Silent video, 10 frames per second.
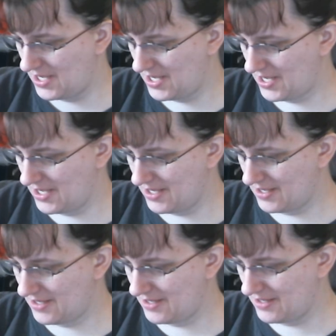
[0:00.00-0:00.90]

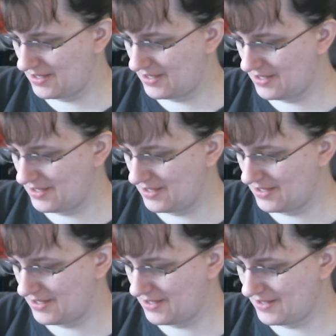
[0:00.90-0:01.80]

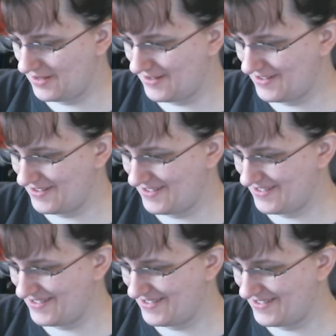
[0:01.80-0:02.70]

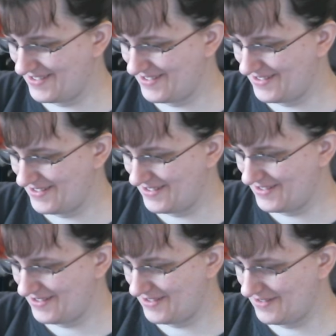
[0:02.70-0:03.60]

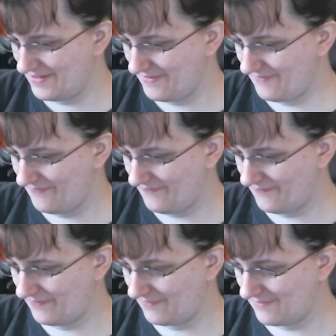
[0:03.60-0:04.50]
No words are spoken by the person on screen.